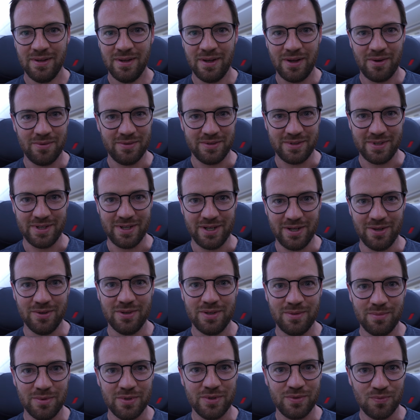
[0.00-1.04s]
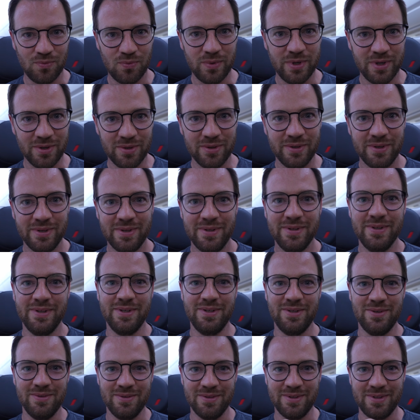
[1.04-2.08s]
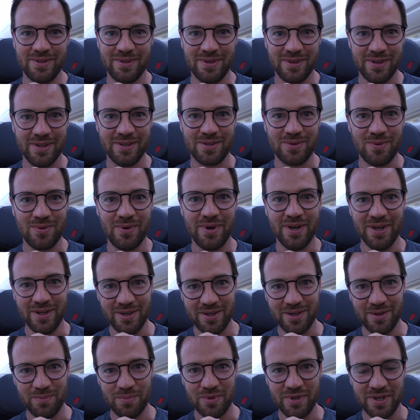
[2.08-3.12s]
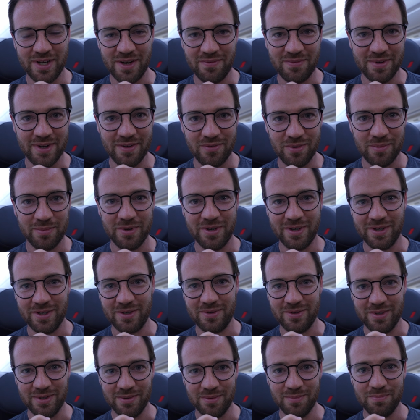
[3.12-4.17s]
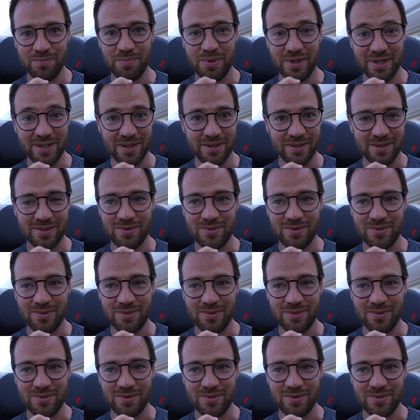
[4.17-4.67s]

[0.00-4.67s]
I want to say eerie, but it's weird that it's this quiet in a plane. I've never been in a plane this